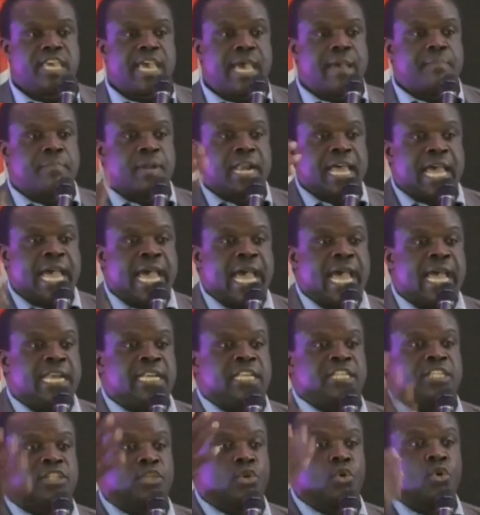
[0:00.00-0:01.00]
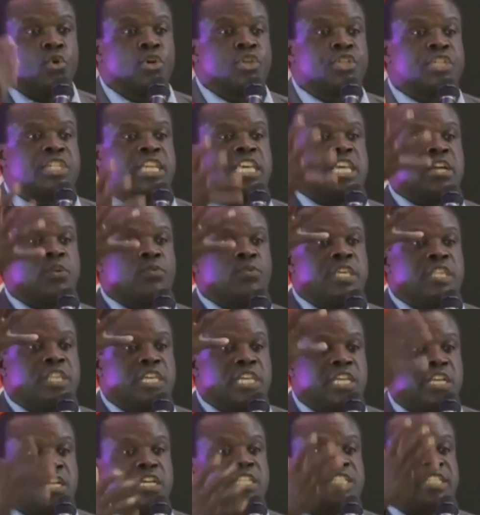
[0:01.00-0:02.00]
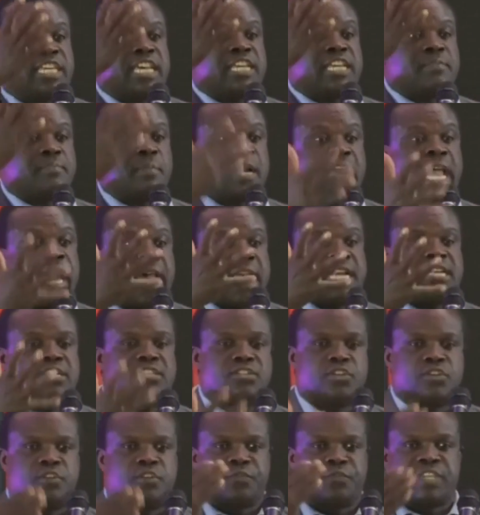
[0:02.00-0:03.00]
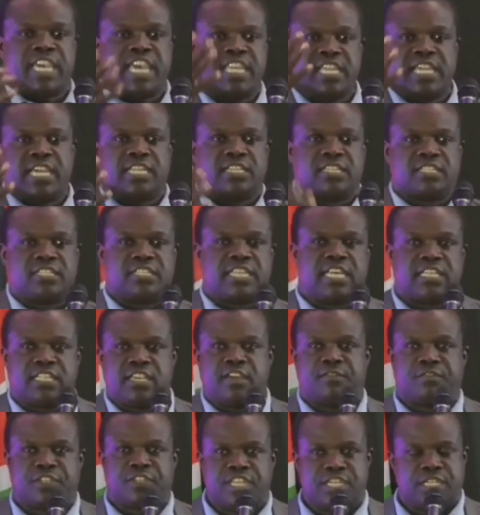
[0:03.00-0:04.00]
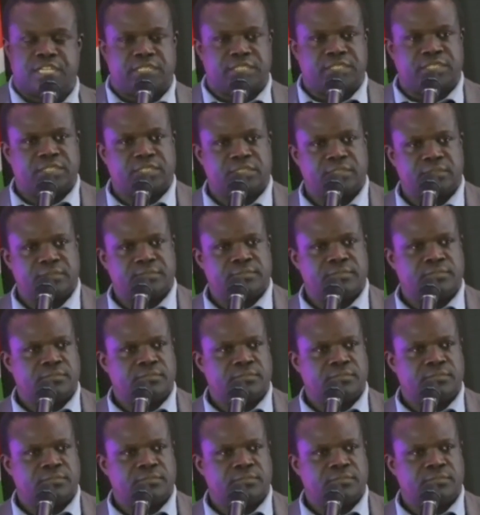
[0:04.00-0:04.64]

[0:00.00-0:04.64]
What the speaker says: Their blood is oozing with innocent blood of Kenyans that they have killed.